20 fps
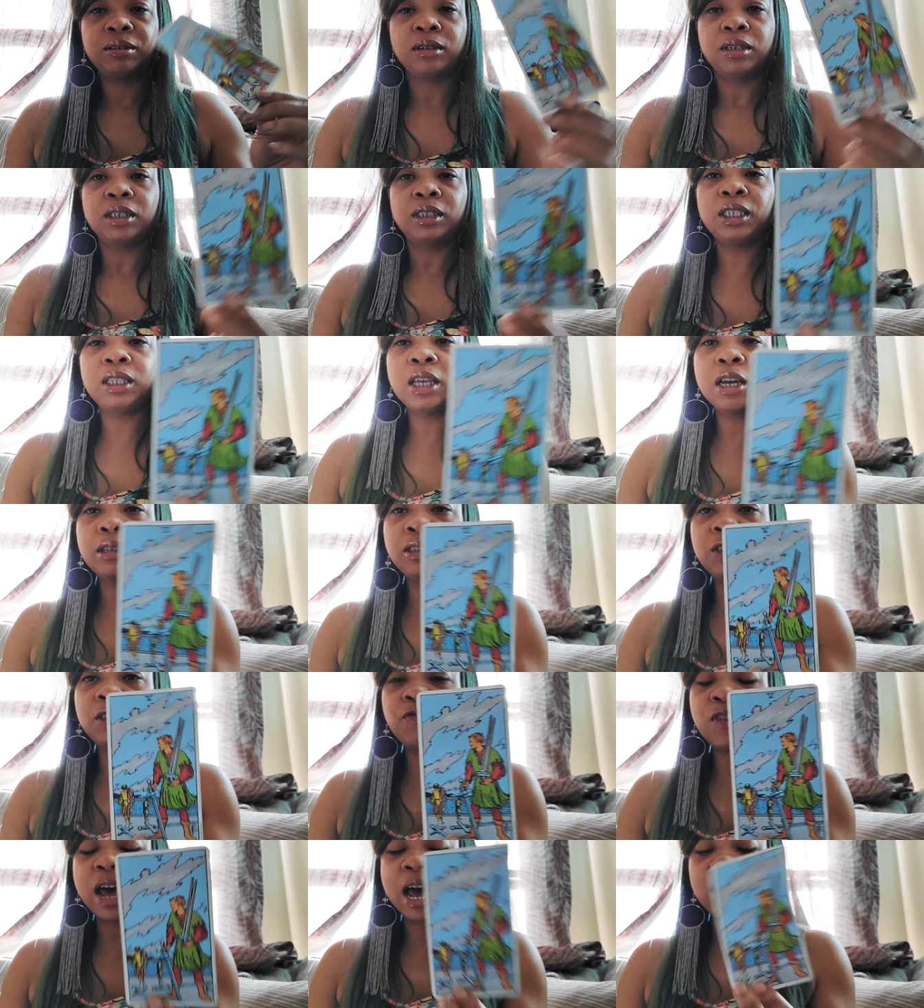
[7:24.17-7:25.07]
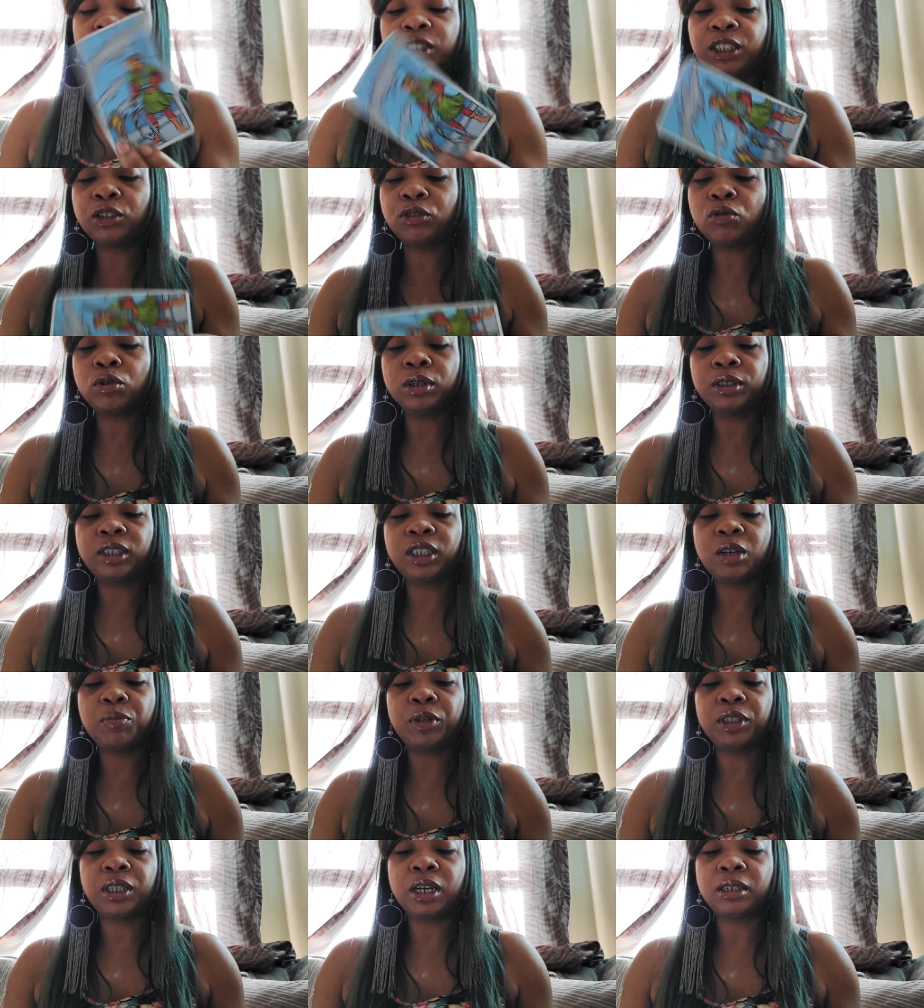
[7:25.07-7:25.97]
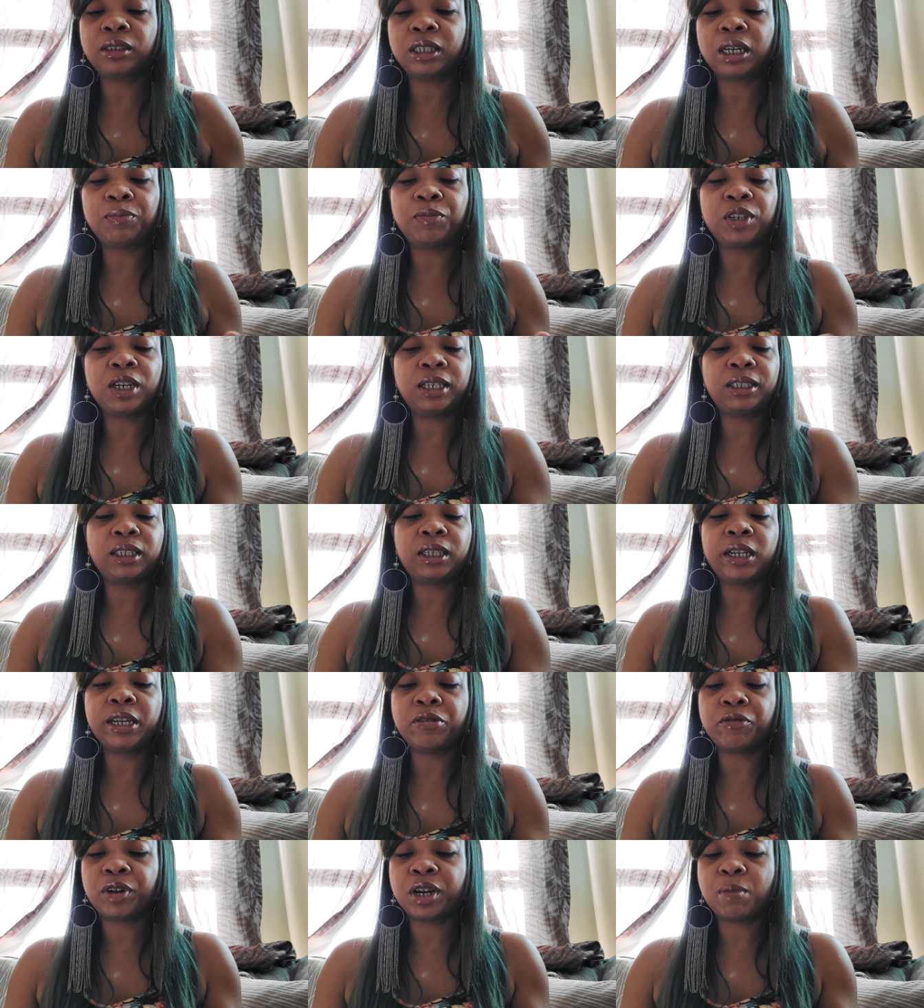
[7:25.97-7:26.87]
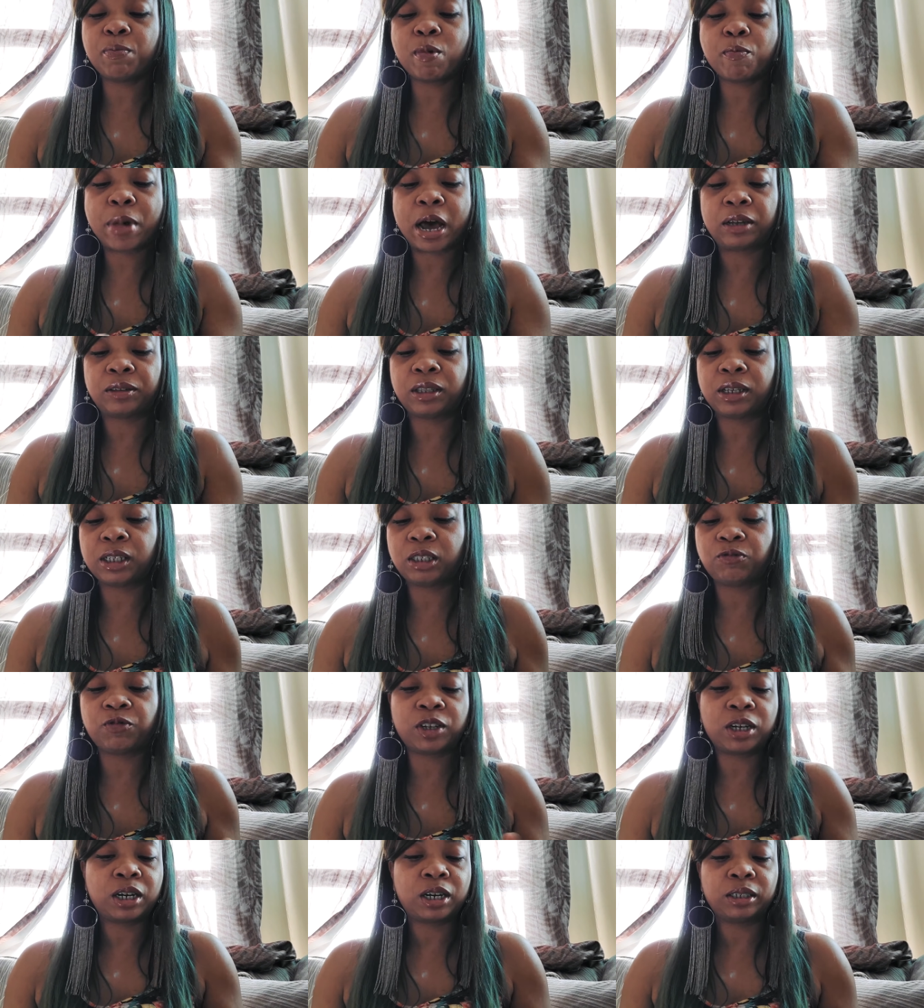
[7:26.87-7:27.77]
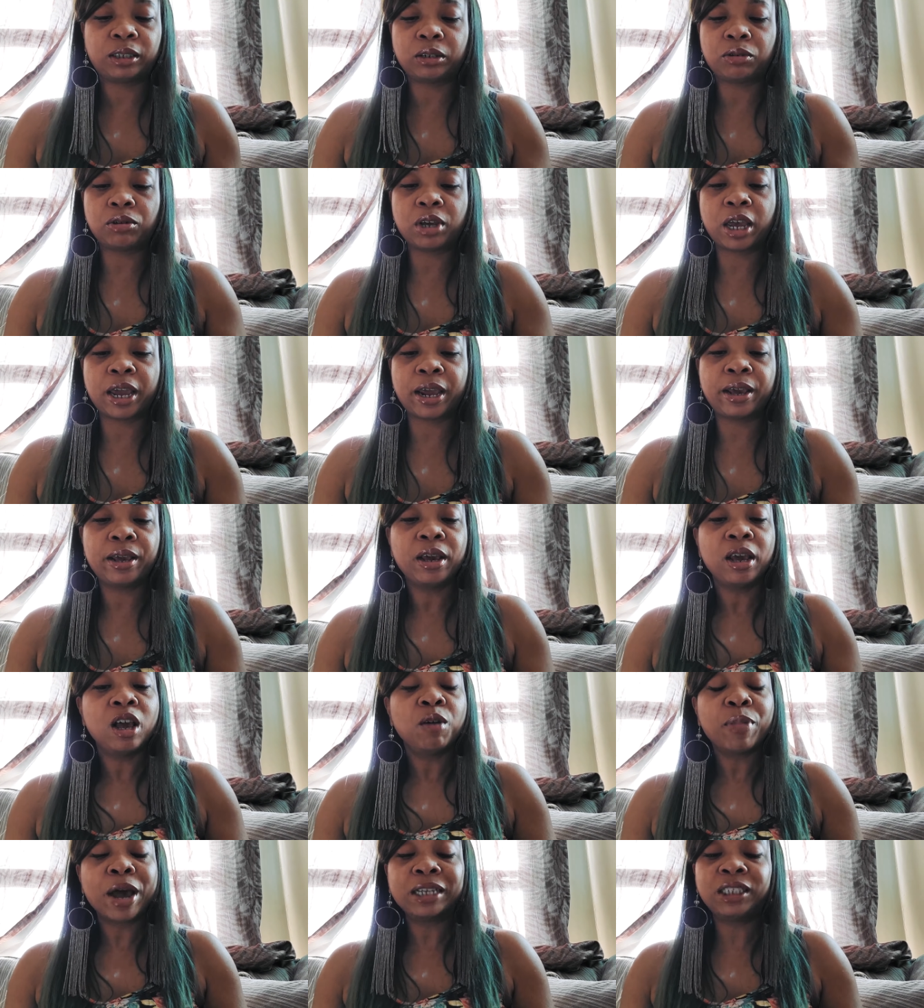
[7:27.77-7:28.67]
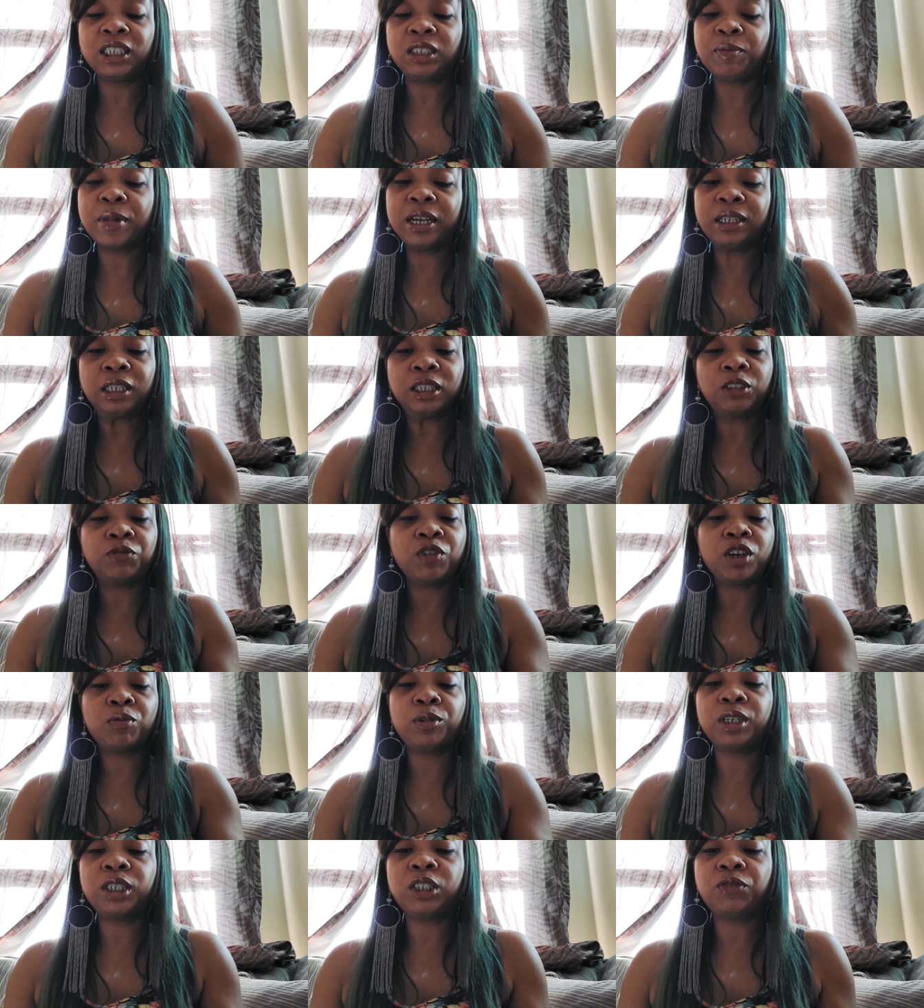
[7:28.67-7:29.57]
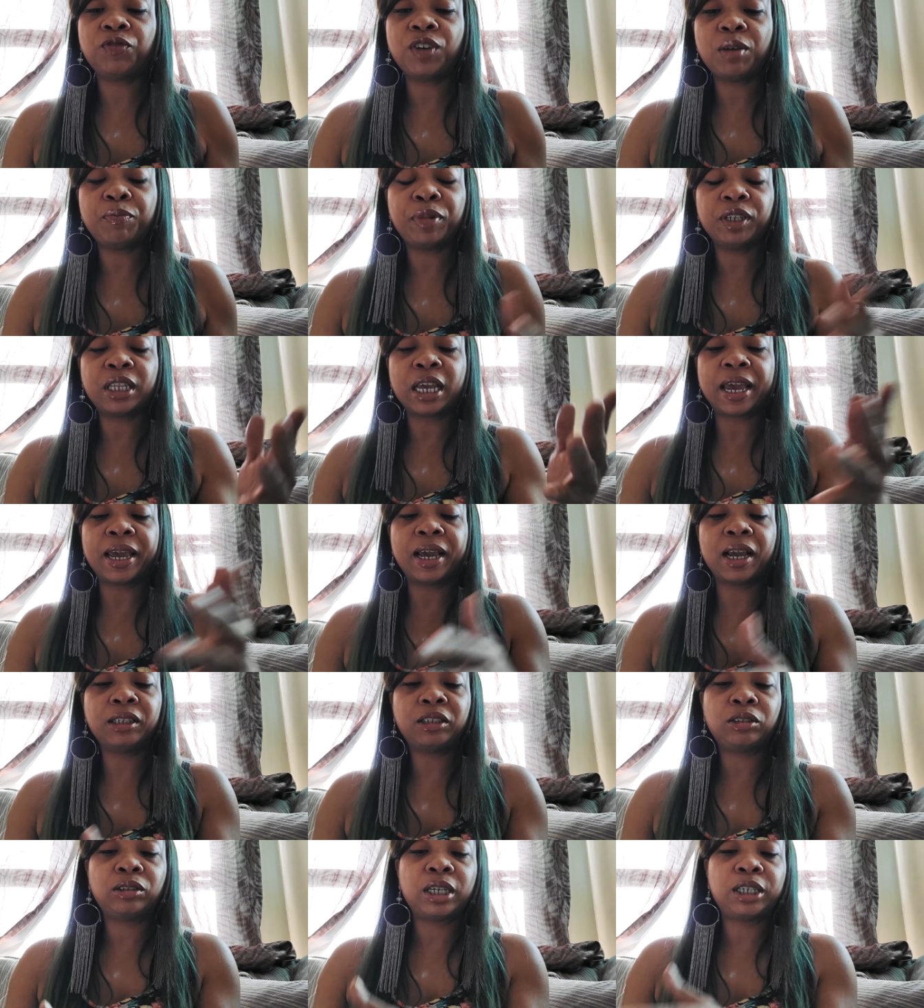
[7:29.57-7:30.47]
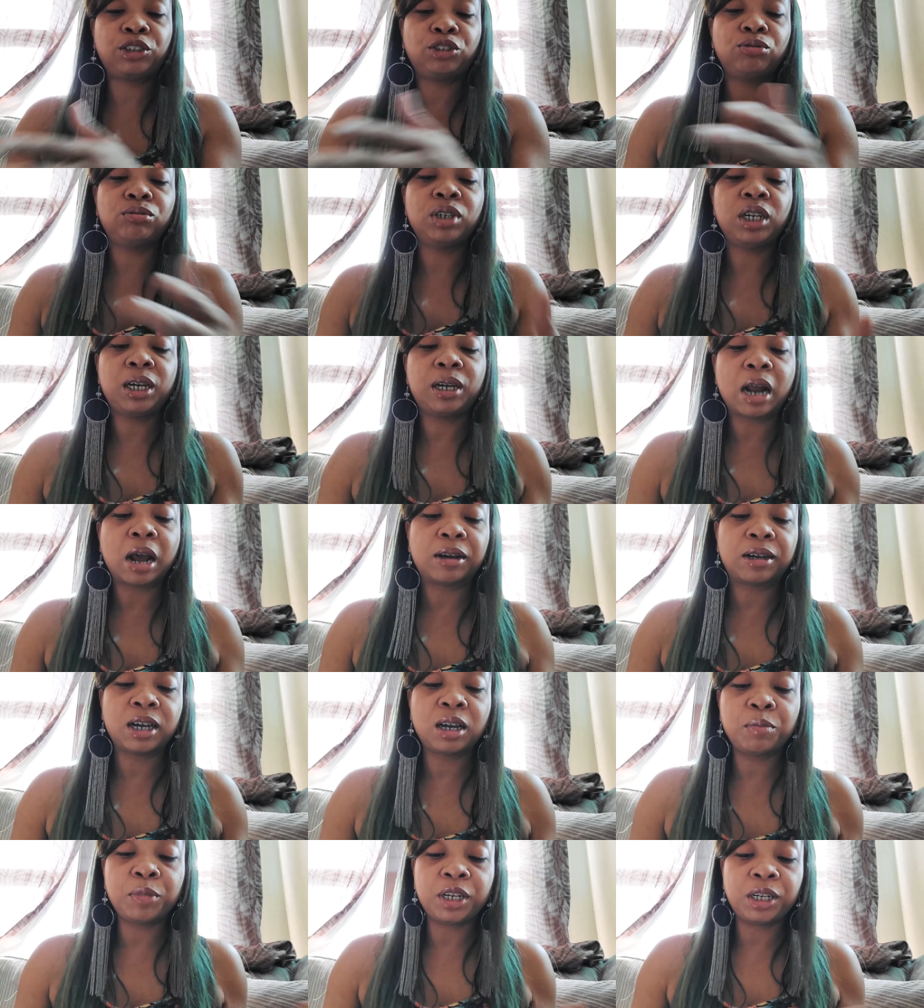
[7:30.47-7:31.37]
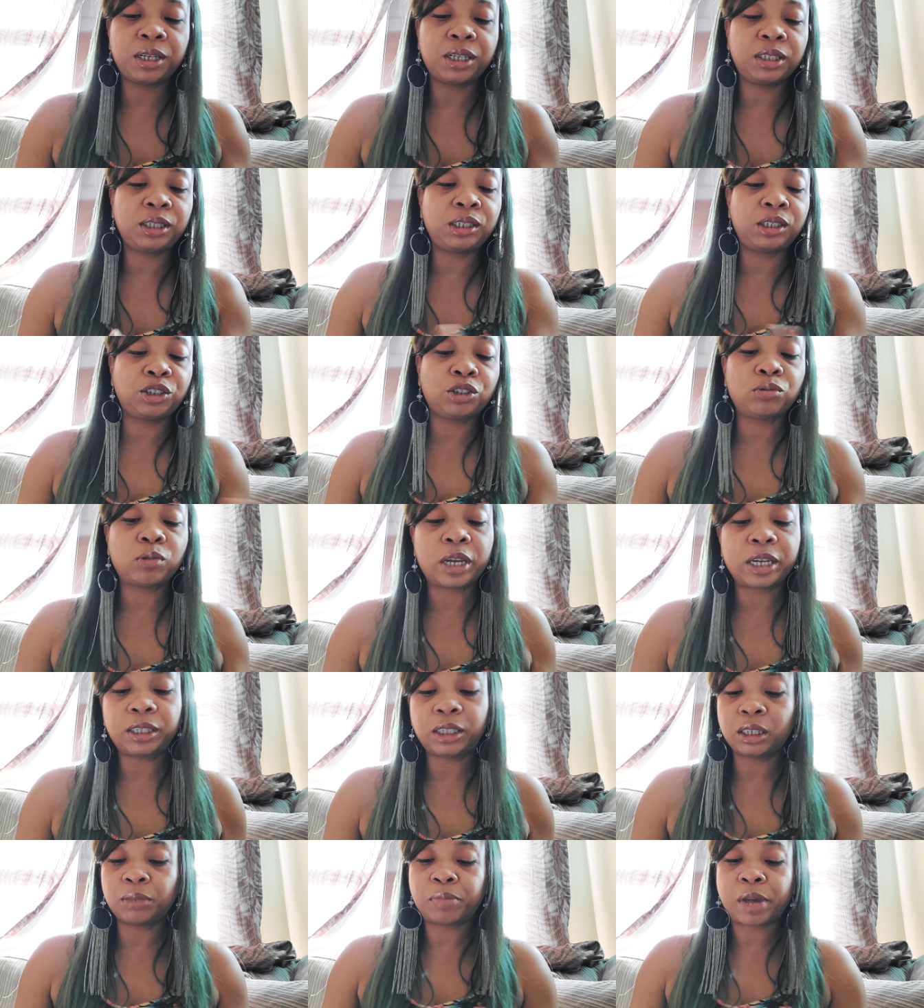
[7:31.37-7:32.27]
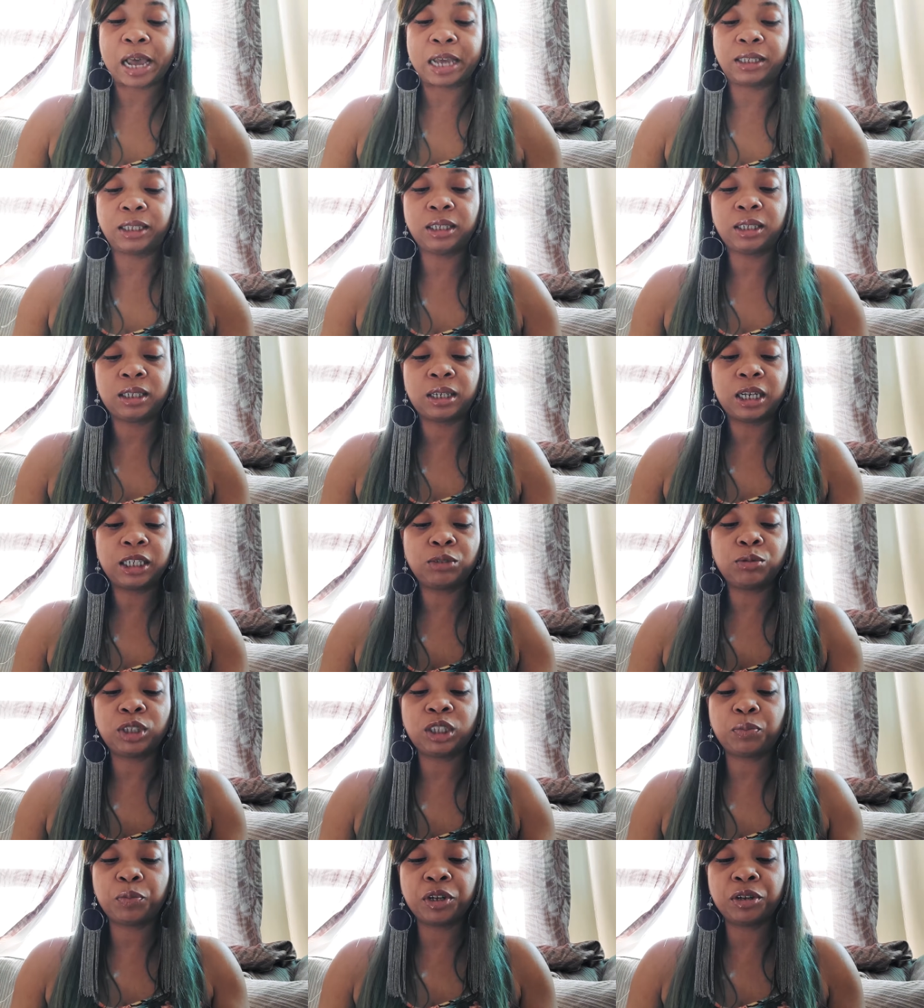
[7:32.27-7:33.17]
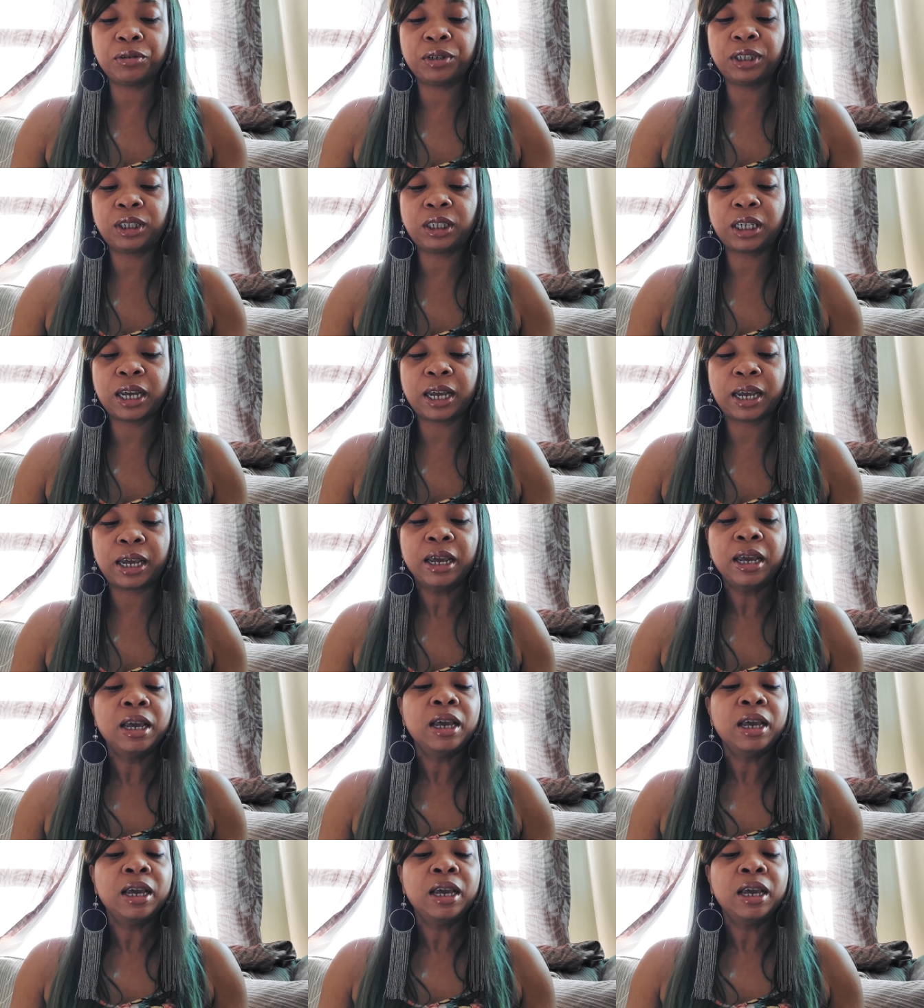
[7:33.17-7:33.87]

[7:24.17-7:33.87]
See, there's a five of swords here, but there's something that's clearing up about this for us, okay? Pisces, make this fit with this fit, but the answers that you need are coming in this situation, Pisces. And that's what Spirit is saying.